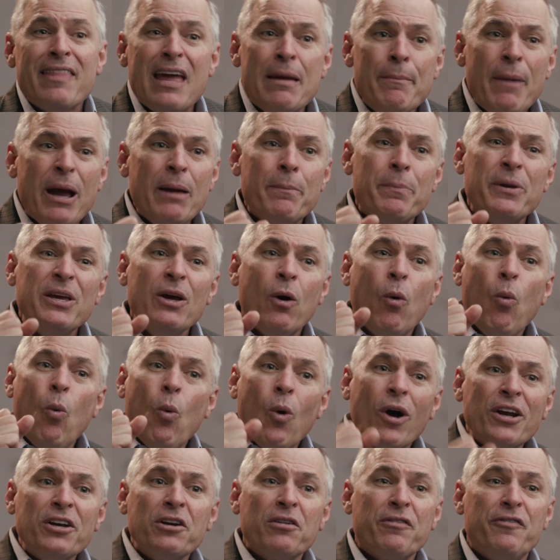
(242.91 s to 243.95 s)
They might be a
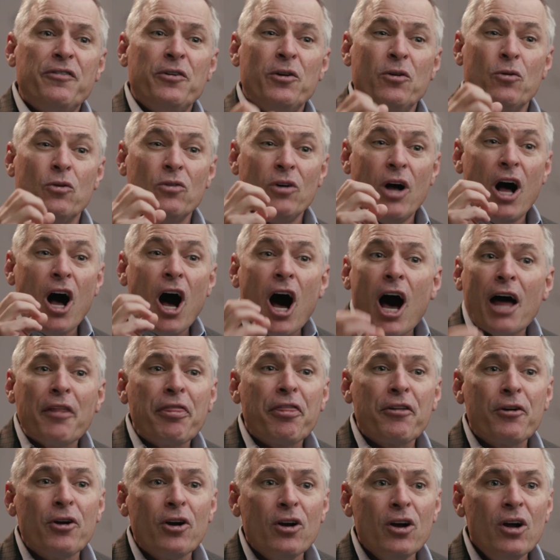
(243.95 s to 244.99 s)
wonderful
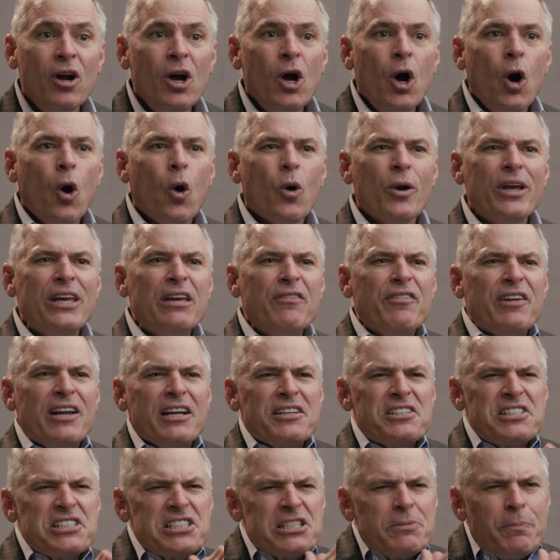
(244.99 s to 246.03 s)
author or even
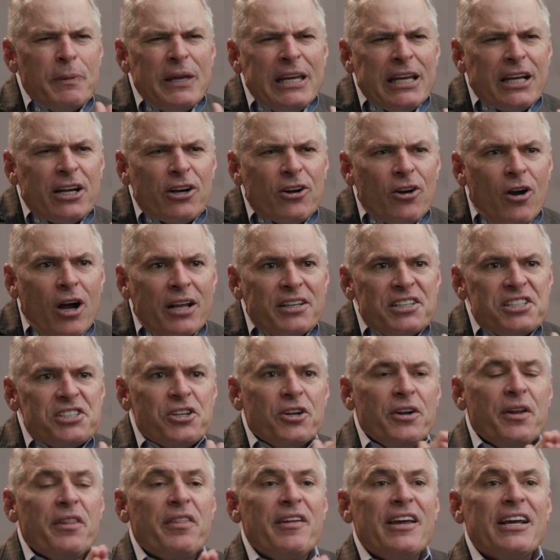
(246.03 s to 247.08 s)
a speaker on
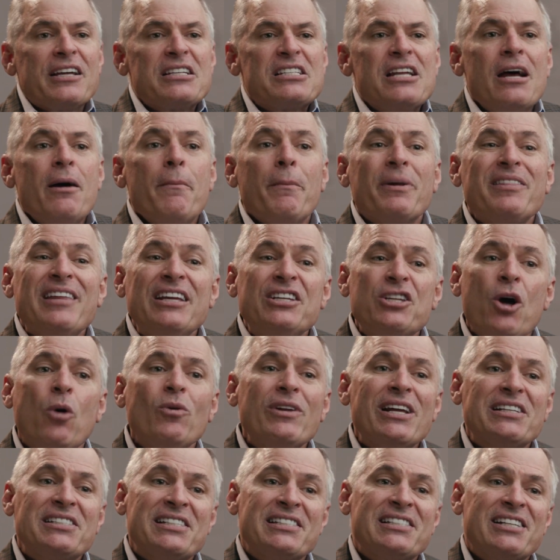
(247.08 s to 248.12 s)
certain things, but they
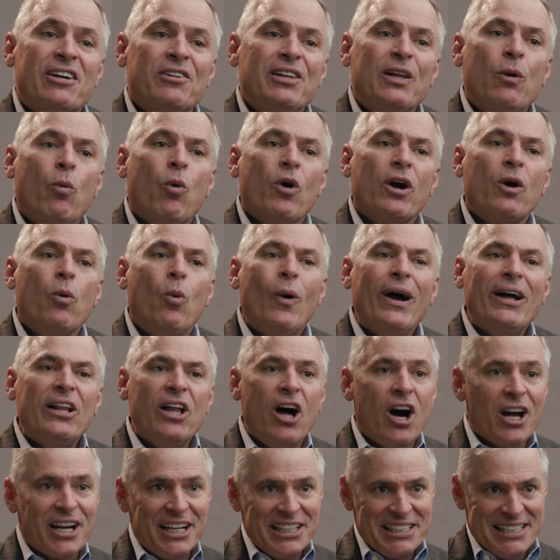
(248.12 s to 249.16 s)
don't necessarily work
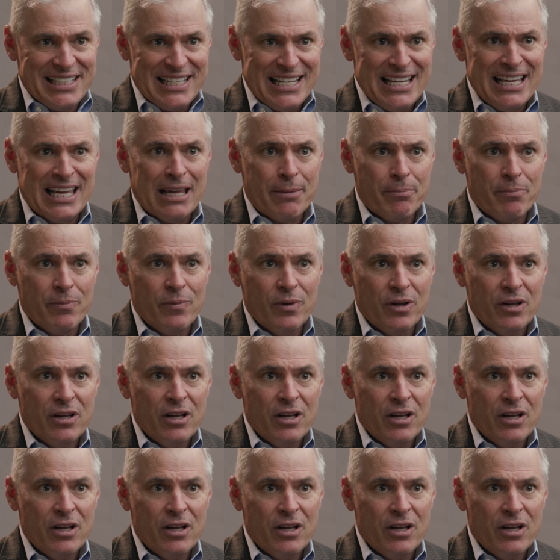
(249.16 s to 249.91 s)
well on a team.